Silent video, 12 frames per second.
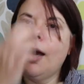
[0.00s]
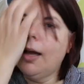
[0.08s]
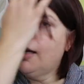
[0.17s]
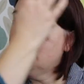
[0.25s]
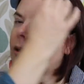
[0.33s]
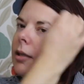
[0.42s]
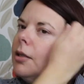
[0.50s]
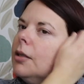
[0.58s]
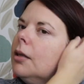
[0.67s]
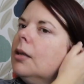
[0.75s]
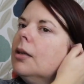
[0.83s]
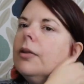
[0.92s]
and
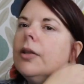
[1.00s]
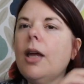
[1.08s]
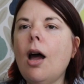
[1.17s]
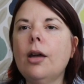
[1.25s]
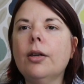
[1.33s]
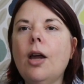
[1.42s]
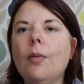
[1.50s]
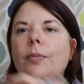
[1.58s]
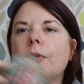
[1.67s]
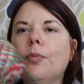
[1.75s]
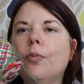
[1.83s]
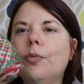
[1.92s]
the yarn
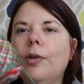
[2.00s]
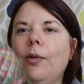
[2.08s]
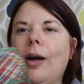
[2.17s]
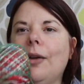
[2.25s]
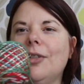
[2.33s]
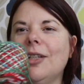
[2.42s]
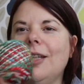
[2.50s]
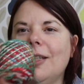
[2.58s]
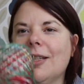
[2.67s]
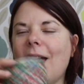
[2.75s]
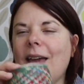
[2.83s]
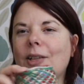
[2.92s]
comes pre-wound in these
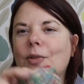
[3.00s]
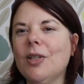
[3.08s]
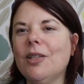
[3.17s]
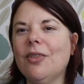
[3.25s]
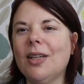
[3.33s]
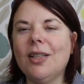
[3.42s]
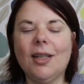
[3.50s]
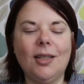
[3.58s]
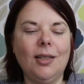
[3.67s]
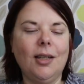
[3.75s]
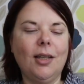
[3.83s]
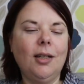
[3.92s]
cakes, which is
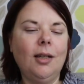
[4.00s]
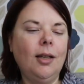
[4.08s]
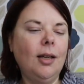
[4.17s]
fantastic.